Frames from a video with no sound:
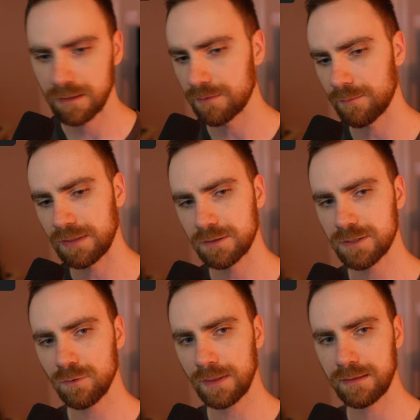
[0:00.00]
Yeah, I mean,
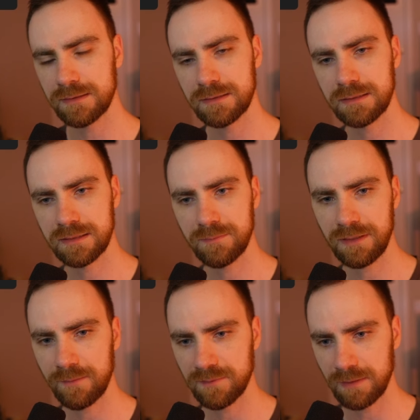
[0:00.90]
there's no way this can
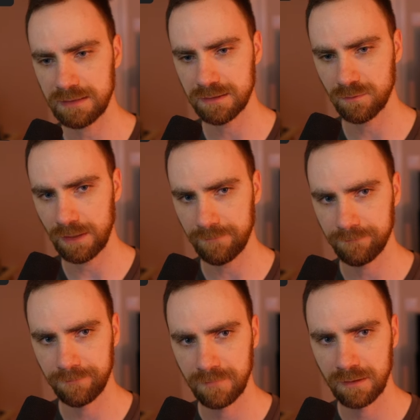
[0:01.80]
be optimized away
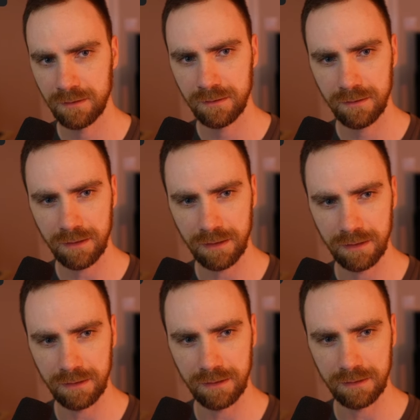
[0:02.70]

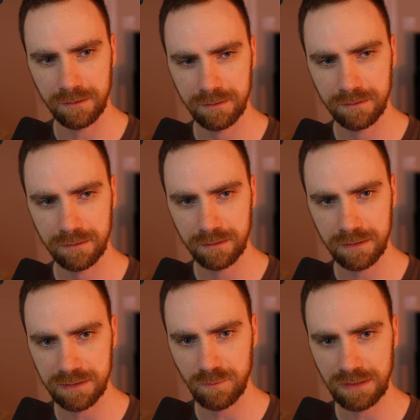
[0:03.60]

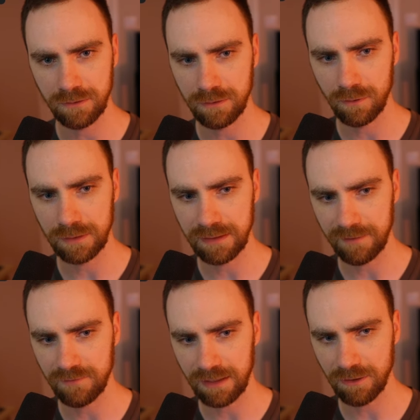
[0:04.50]
because we don't know what
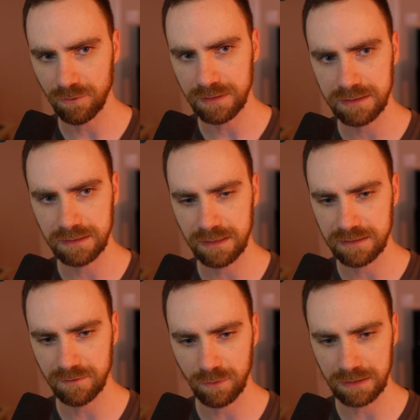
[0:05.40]
that value is, and
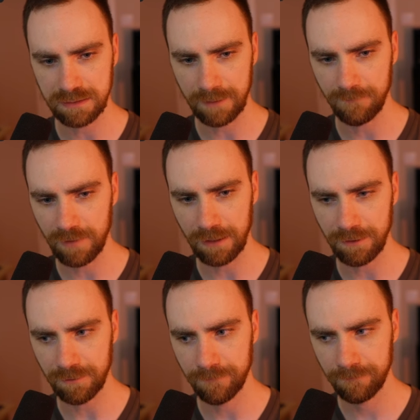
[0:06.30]
that's a runtime
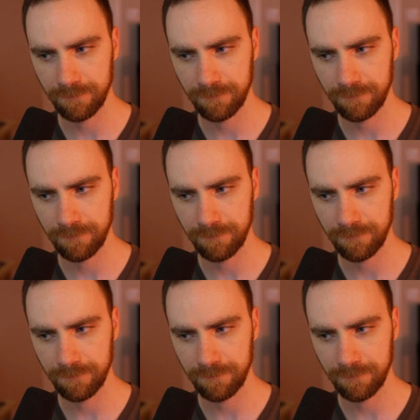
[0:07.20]
value.